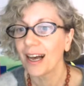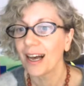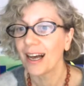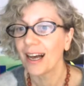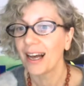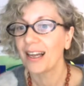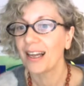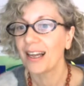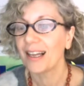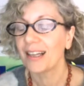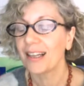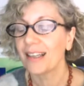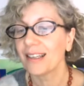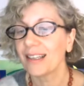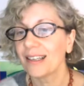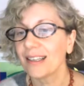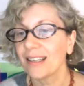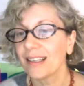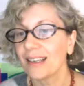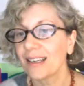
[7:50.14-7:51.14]

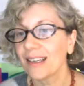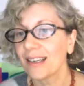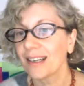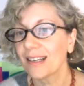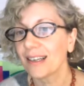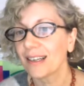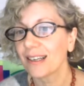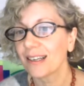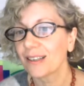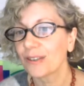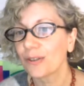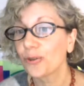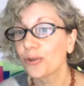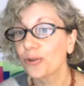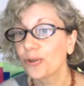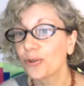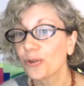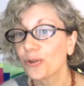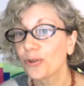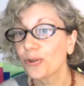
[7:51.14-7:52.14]
and
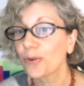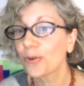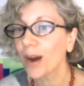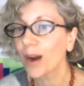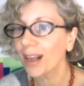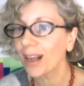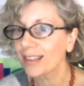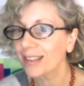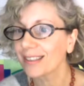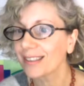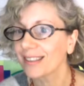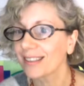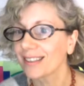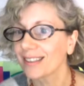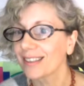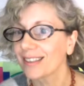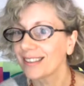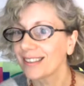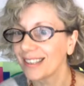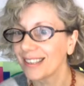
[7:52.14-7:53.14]
to trust
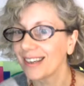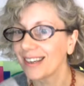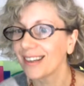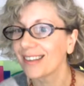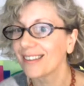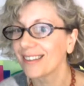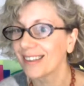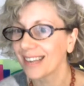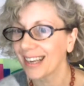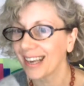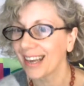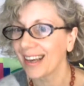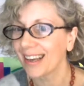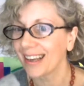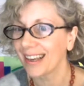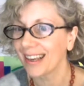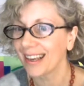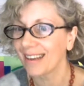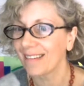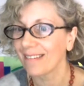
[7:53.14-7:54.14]
the other
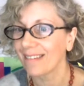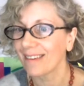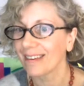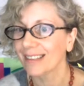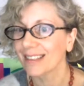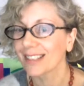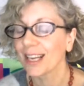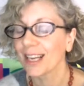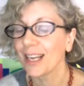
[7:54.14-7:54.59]
caregivers.